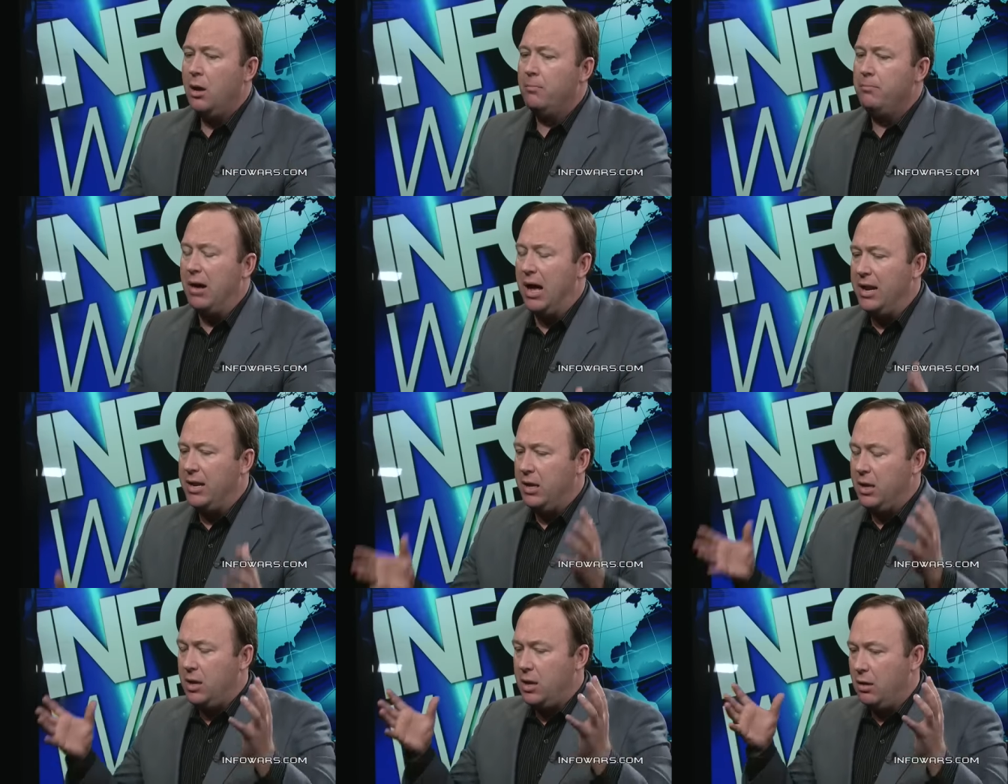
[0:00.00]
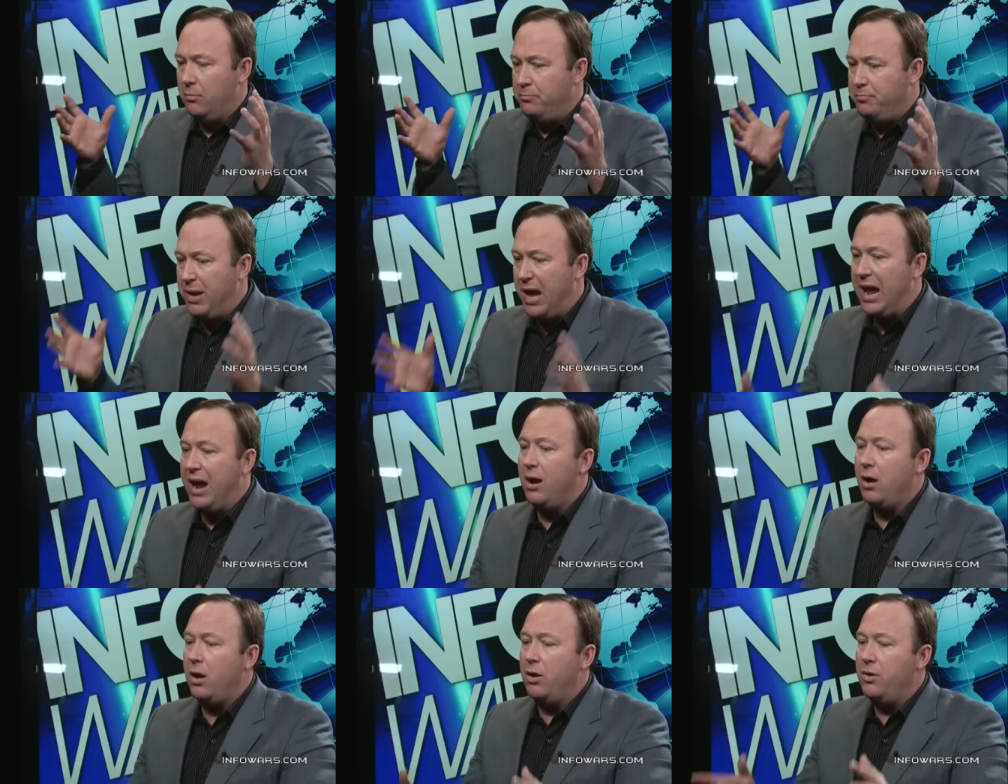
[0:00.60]
But
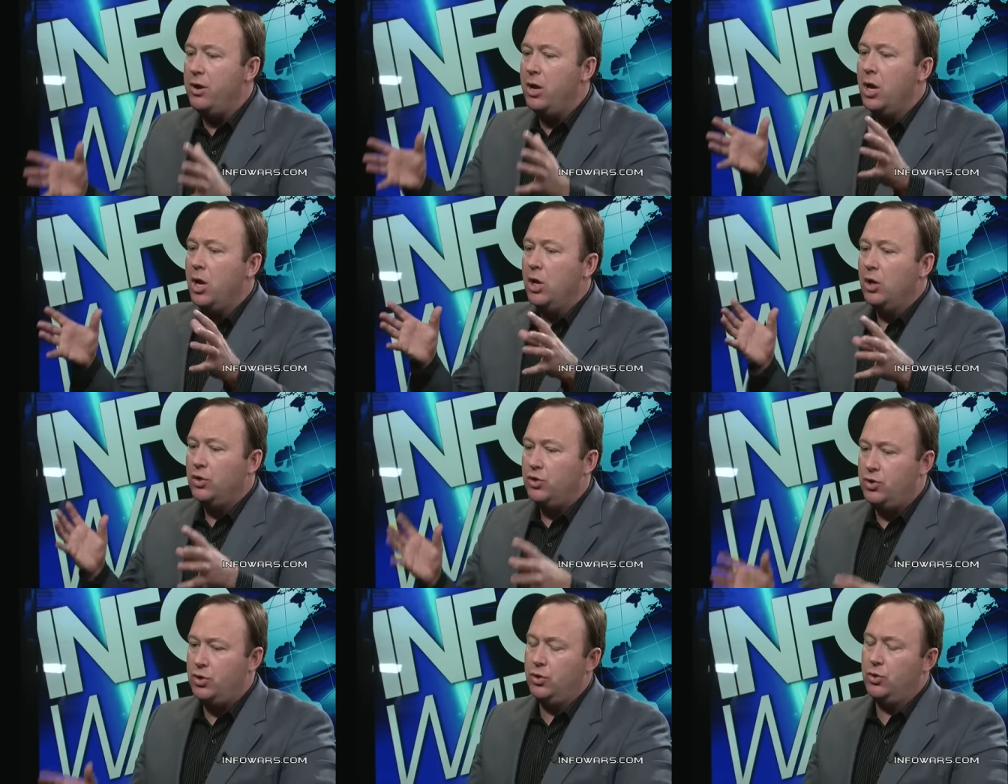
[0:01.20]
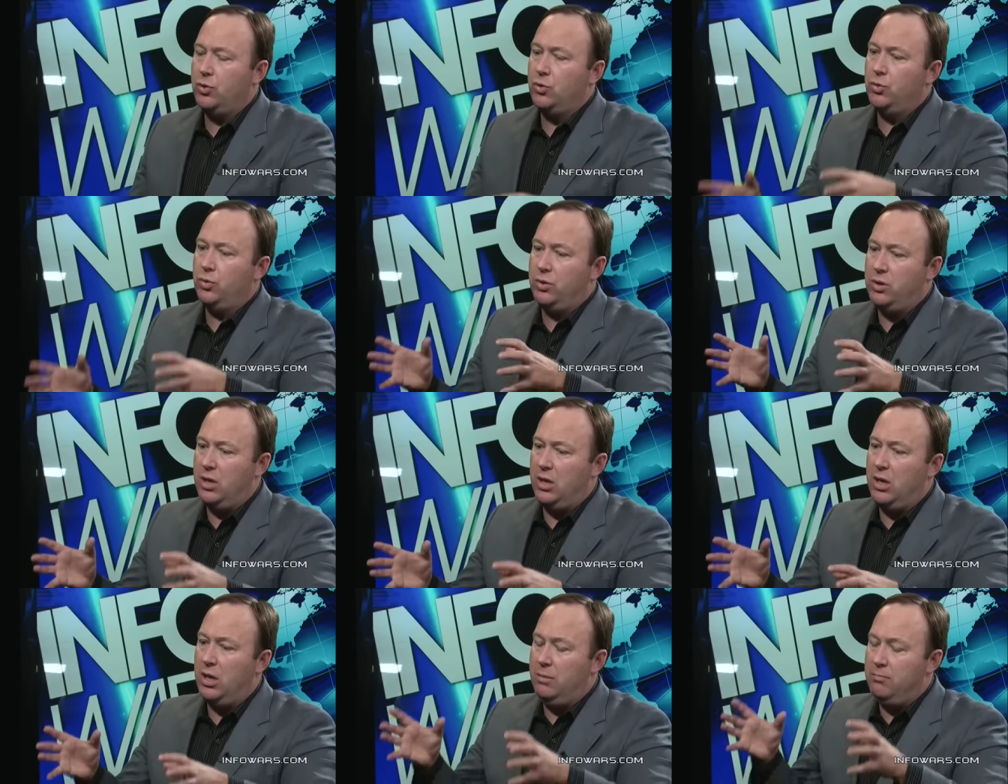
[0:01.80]
compared to
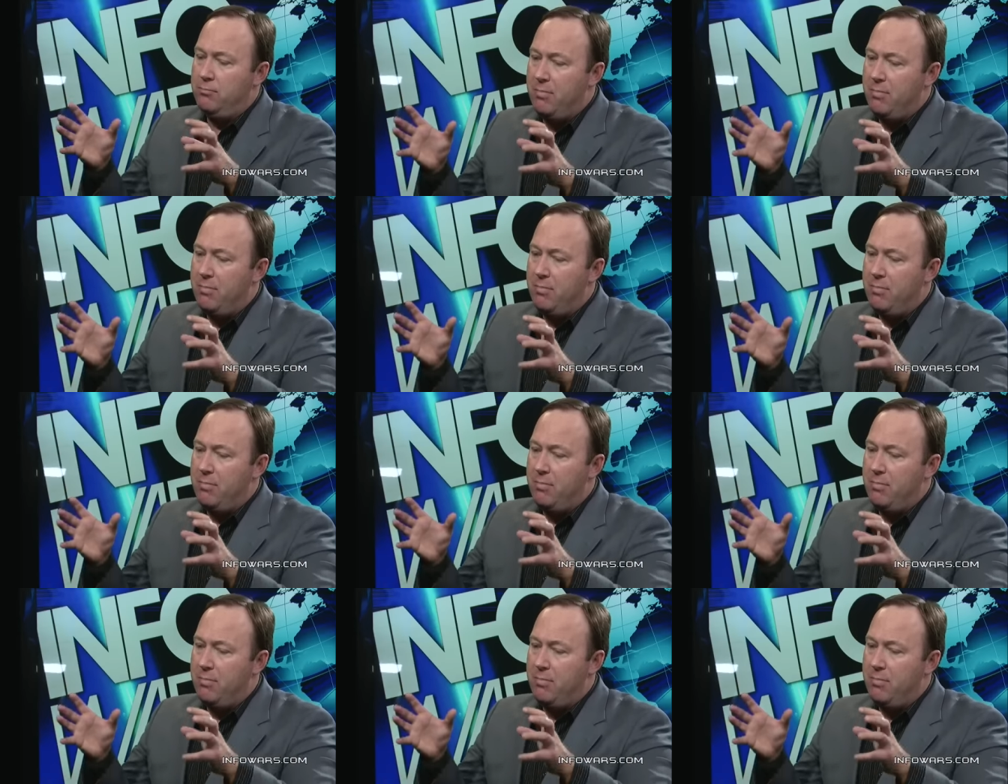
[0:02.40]
the